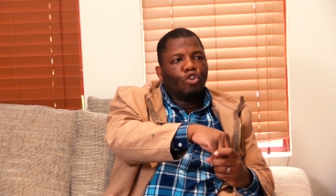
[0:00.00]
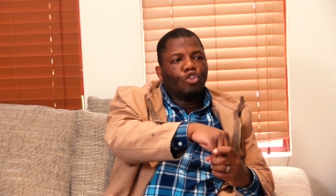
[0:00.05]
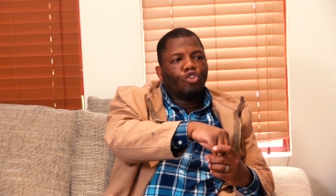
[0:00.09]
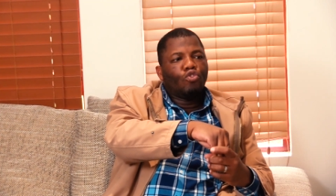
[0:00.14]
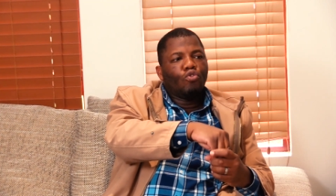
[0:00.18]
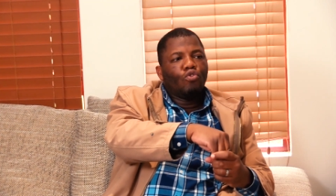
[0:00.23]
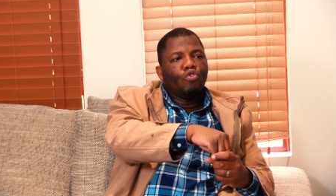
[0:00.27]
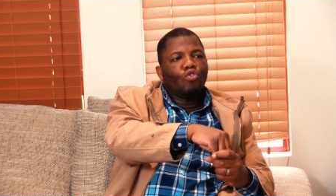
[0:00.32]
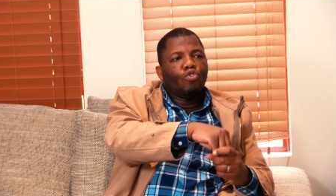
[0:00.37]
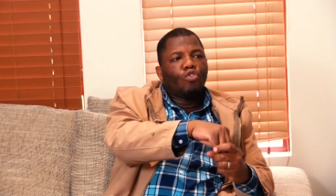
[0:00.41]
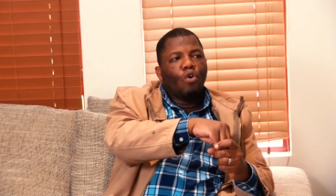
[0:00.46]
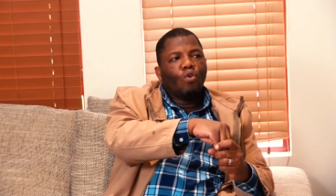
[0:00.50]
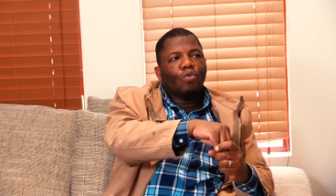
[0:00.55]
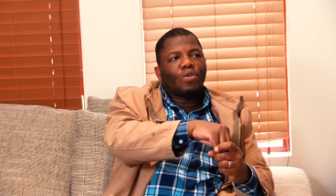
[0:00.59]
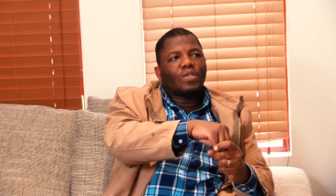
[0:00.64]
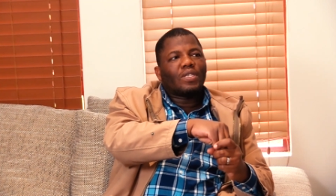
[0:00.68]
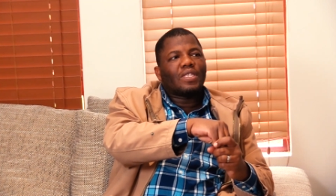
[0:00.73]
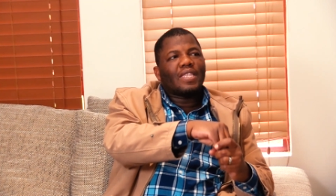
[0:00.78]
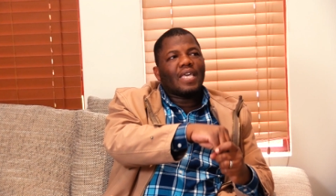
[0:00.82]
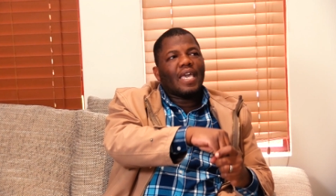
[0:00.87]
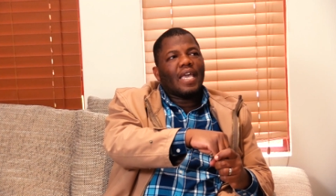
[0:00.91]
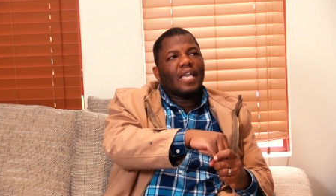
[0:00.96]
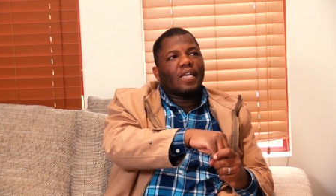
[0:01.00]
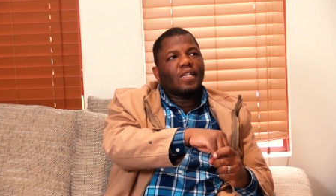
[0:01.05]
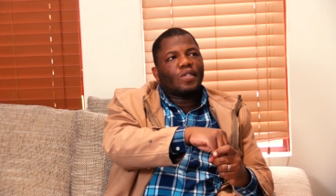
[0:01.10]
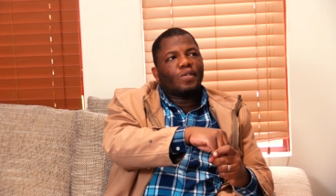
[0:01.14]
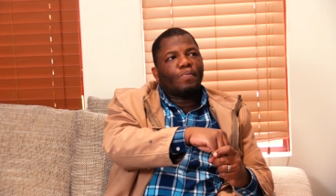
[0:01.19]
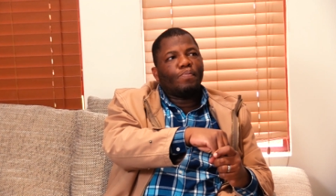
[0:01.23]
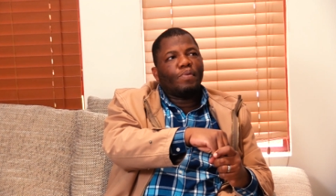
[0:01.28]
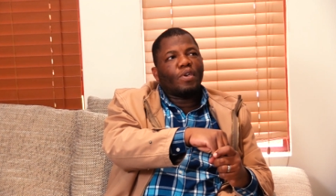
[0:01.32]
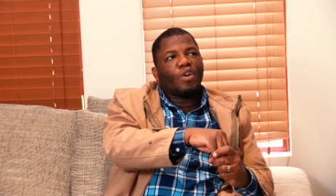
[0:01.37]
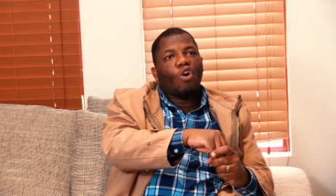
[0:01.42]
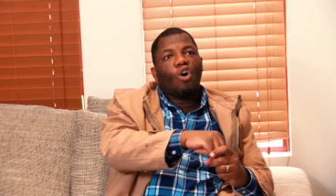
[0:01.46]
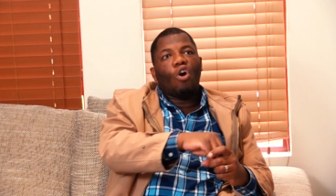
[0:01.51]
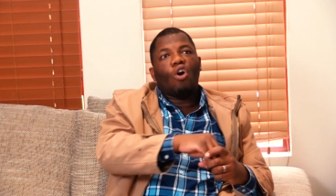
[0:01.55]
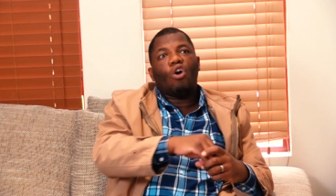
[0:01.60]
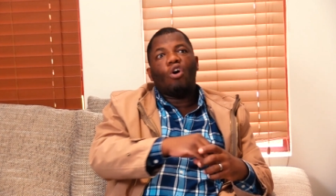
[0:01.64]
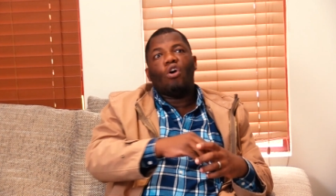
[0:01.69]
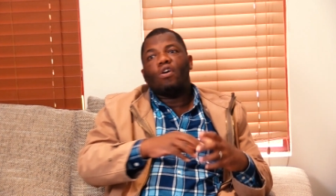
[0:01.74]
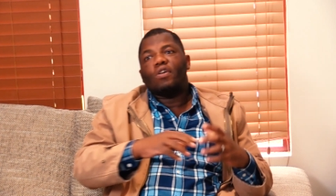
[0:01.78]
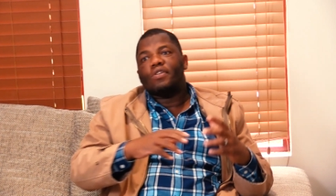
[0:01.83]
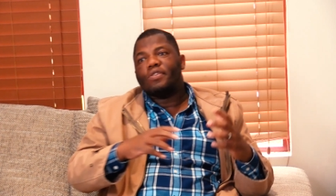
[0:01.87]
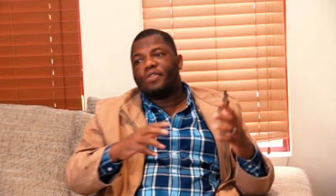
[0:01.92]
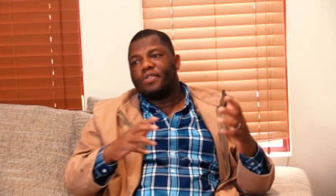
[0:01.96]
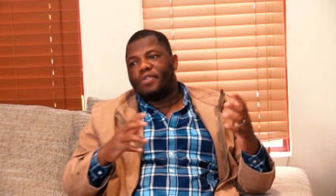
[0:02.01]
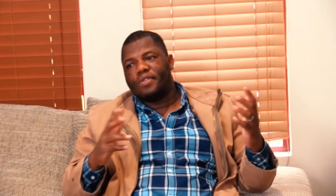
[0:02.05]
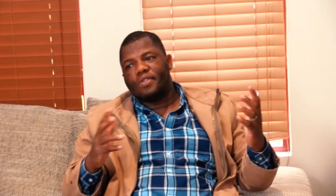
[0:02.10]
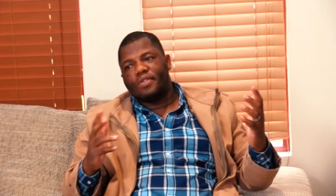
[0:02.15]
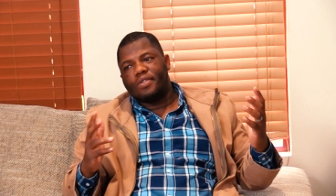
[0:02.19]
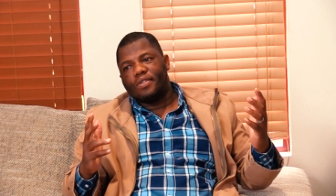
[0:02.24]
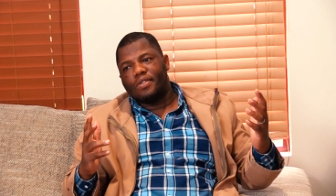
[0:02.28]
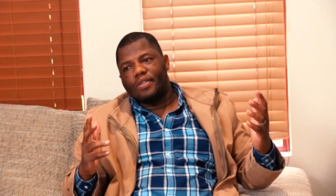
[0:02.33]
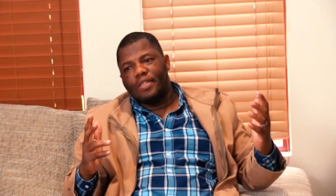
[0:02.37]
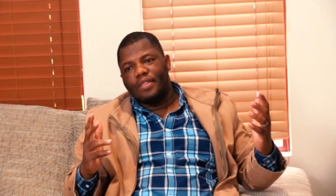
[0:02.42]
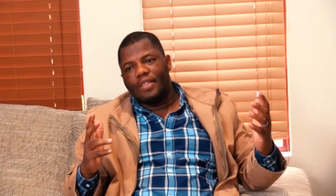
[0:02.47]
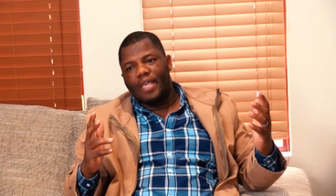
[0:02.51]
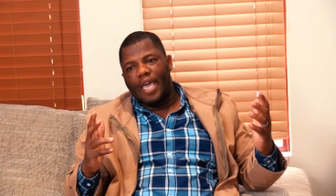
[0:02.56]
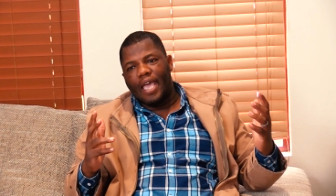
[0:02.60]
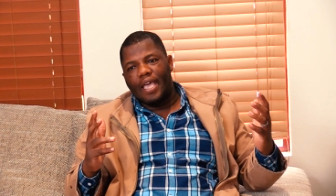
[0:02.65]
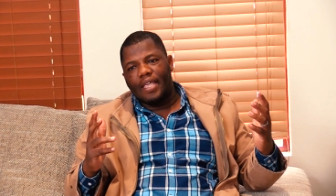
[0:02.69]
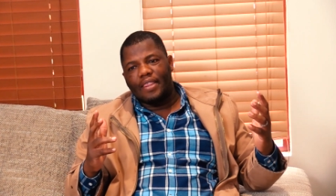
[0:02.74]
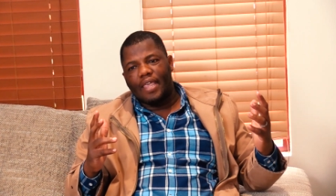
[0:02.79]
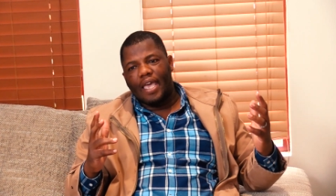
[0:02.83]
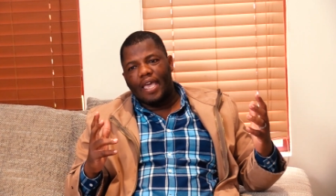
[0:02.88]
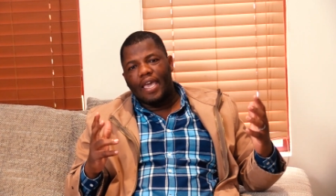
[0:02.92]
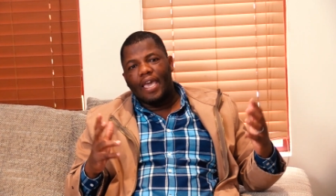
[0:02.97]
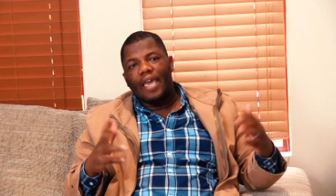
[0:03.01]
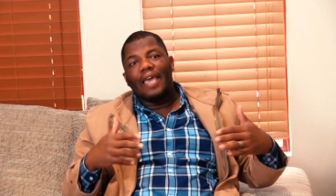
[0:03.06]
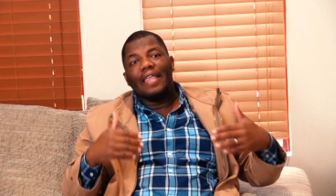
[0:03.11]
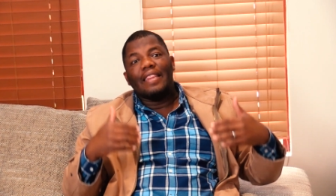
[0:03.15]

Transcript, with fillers: do those things because they, they,